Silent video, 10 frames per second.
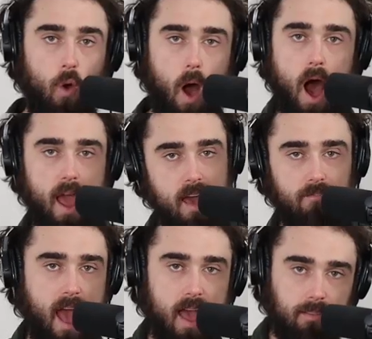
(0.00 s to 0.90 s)
So I
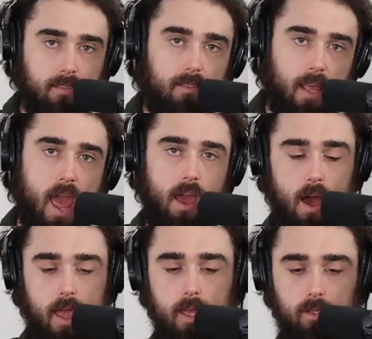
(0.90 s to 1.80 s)
have asked
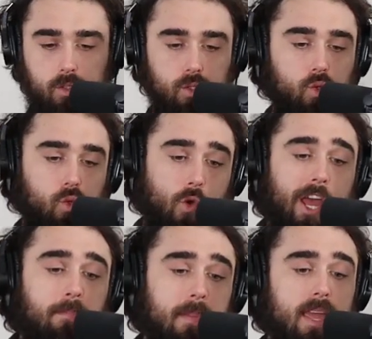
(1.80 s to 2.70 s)
AI to
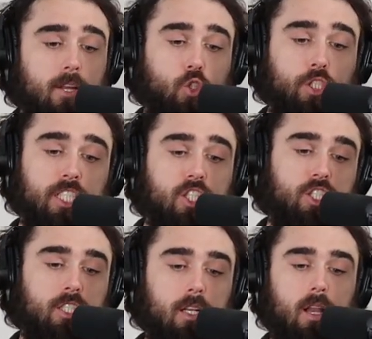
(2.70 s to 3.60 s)
write me a
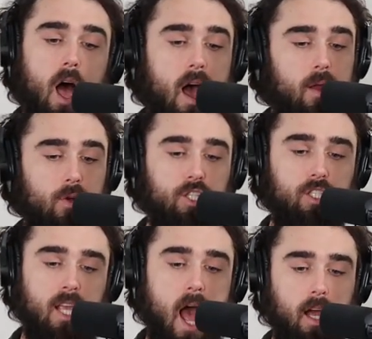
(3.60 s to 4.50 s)
traditional
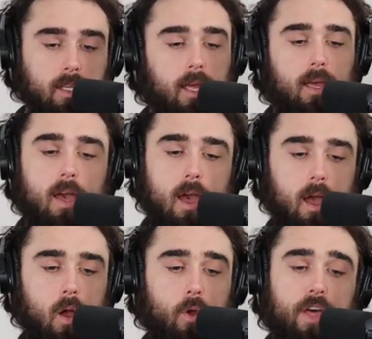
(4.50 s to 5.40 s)
Irish song
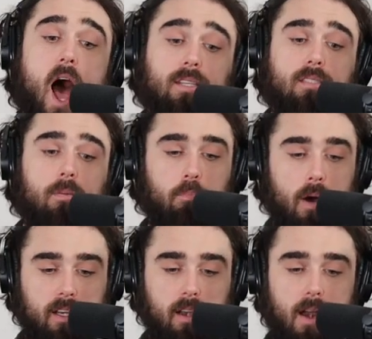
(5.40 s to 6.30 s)
with Austin
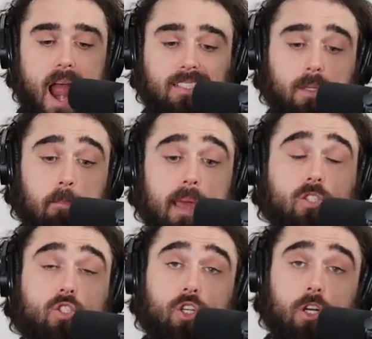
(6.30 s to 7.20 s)
Butler as a
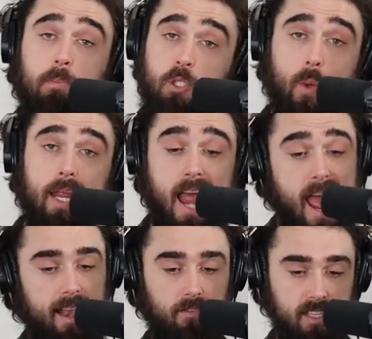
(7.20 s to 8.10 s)
mixture
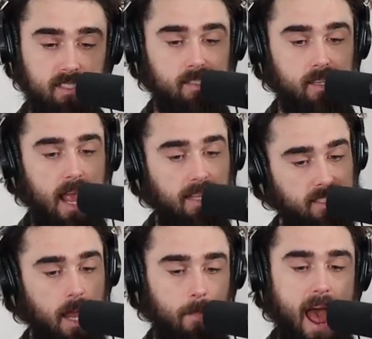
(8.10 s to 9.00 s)
between Elvis
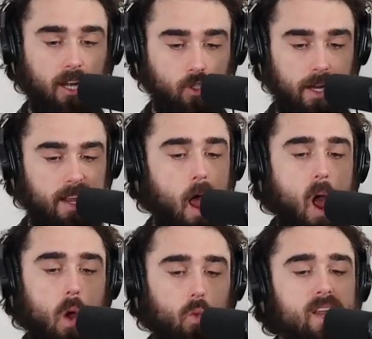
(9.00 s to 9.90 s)
and St. Patrick,
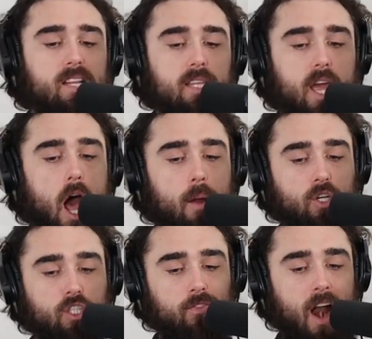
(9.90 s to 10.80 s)
reading the
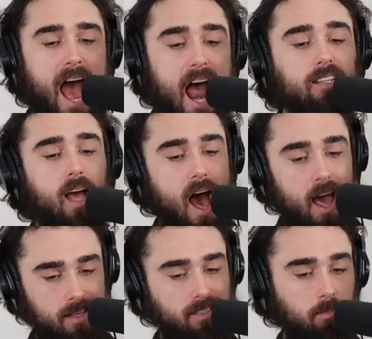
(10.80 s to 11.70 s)
Irish of their
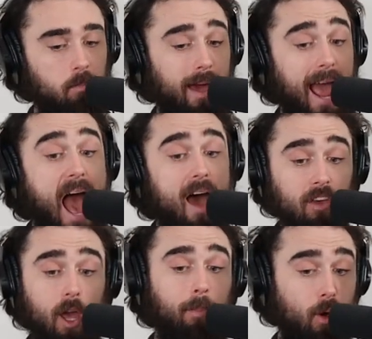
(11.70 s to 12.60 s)
alcoholism by
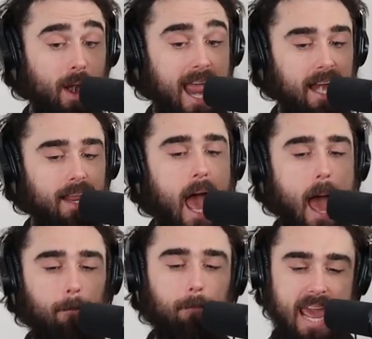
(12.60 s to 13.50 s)
having a parade
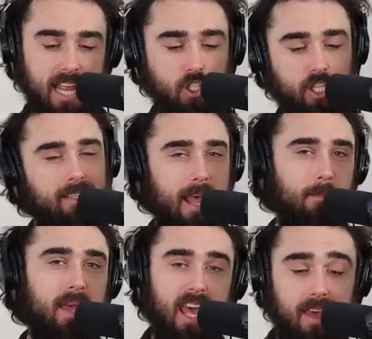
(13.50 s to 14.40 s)
and pinching
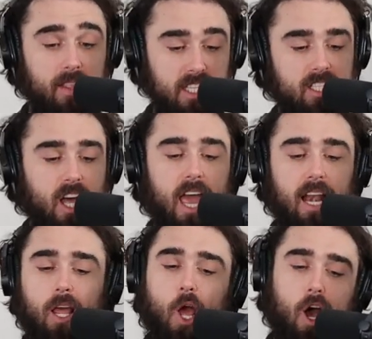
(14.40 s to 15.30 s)
them in the
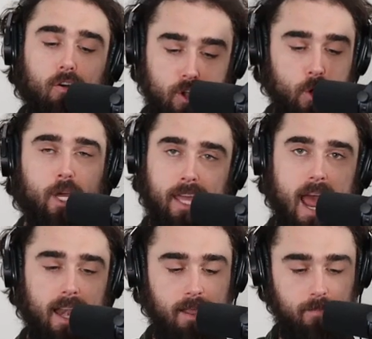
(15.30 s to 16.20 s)
style of Luke
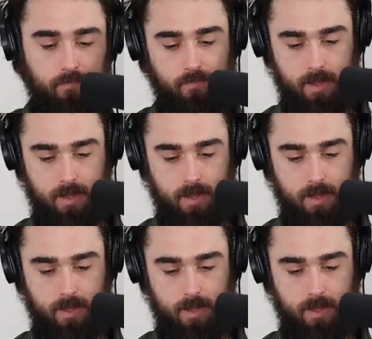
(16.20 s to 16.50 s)
Kelly.